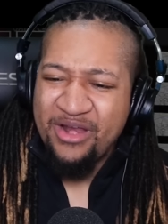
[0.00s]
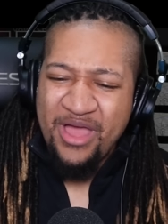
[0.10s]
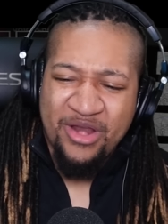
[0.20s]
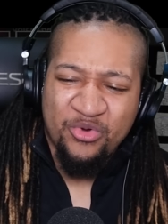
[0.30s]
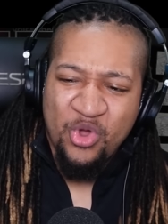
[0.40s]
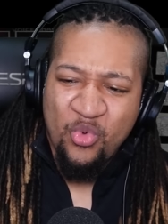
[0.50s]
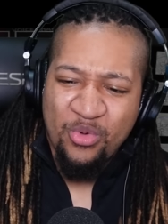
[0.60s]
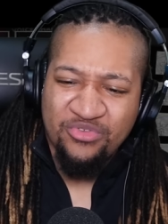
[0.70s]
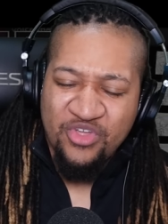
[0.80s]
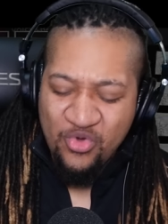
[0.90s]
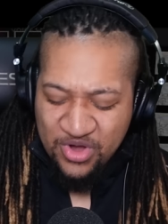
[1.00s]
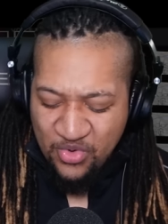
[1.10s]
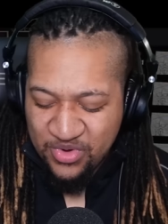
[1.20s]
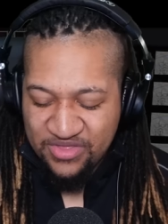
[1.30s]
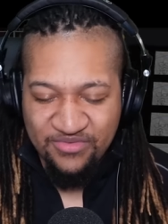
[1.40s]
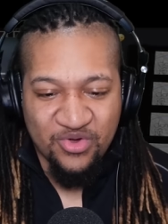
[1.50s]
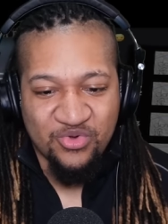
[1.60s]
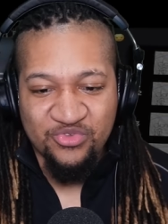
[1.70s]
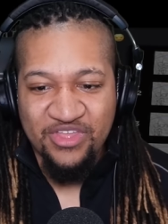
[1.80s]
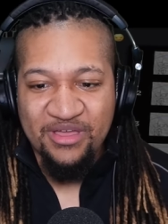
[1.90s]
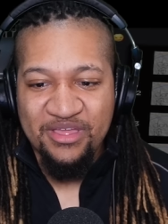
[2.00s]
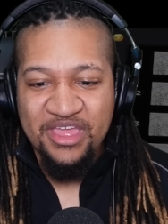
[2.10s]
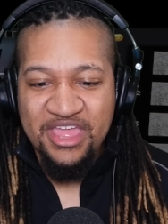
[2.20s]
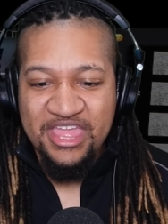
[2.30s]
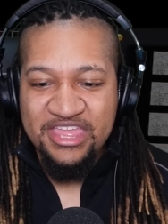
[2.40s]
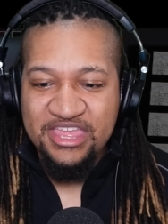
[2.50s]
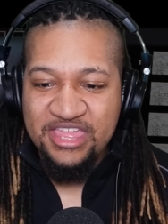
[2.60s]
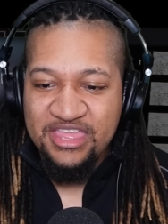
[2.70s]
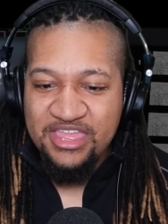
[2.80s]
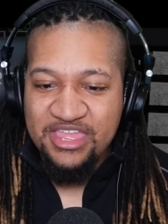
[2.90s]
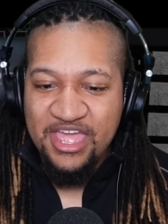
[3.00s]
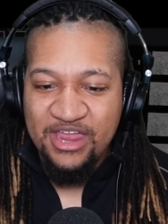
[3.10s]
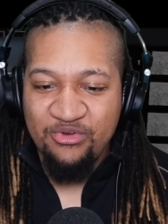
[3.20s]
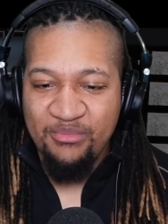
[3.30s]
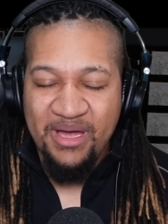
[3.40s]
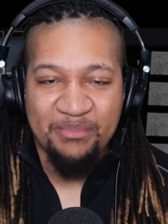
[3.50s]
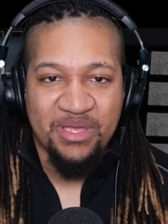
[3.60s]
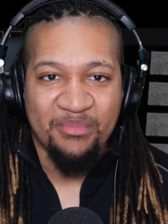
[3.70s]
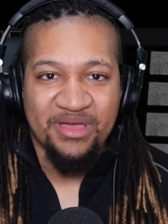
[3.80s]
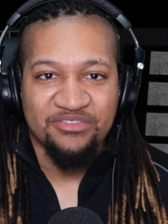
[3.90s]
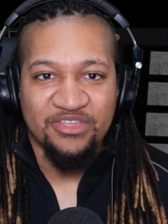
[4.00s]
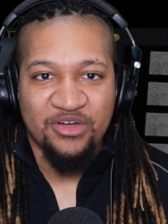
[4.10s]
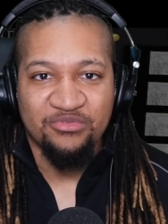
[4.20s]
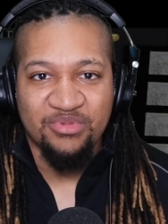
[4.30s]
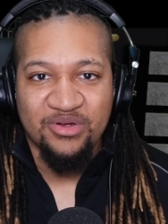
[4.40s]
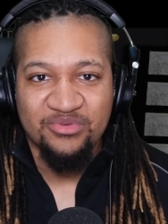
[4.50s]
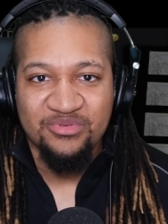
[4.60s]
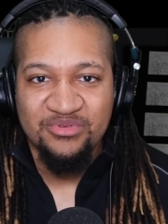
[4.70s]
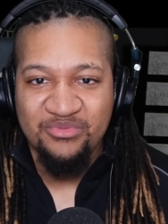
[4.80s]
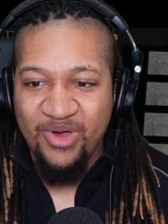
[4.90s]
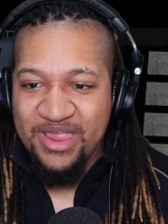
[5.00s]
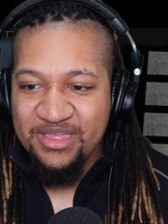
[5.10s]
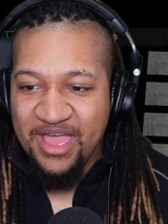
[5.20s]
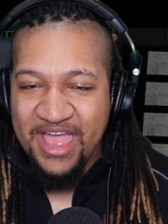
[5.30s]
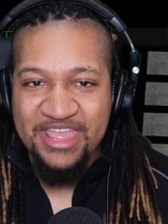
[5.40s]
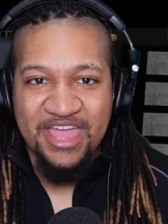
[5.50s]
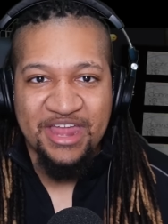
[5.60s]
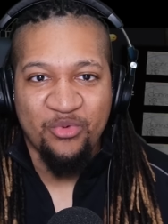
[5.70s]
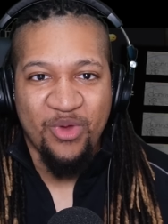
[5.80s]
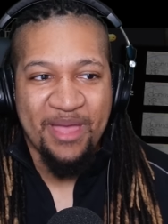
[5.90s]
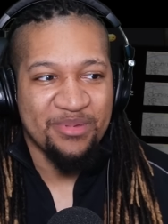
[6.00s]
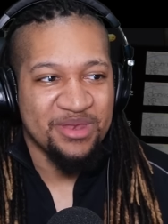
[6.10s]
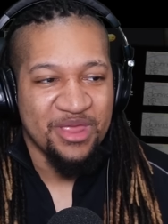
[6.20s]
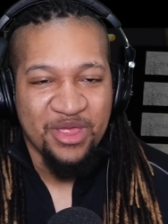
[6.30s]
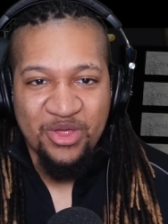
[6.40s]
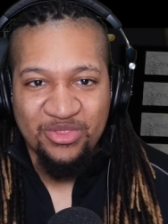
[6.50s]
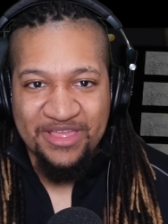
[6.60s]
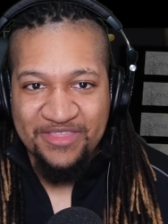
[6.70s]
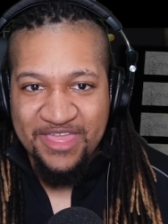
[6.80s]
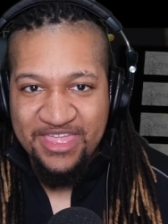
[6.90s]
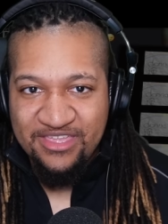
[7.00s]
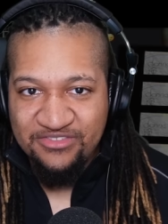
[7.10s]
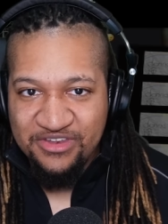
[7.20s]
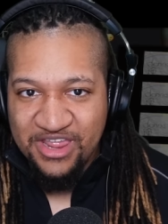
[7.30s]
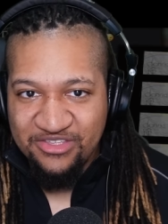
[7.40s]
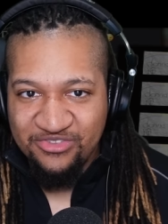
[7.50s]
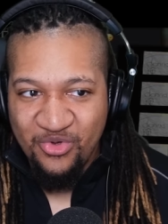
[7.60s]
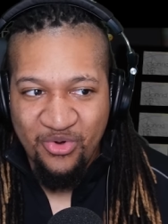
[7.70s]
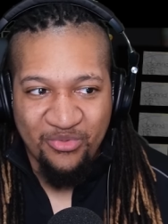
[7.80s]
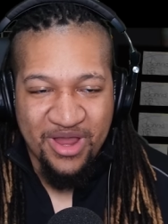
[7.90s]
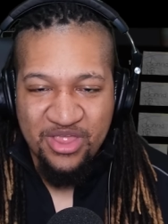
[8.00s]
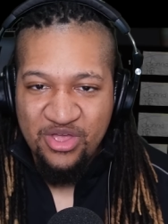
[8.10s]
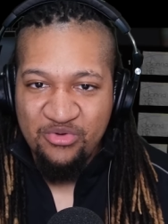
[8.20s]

I don't know what was going on with his vocals. He kind of reminded me of myself, bro. Right? How he kind of rapping like the kids in next door, right?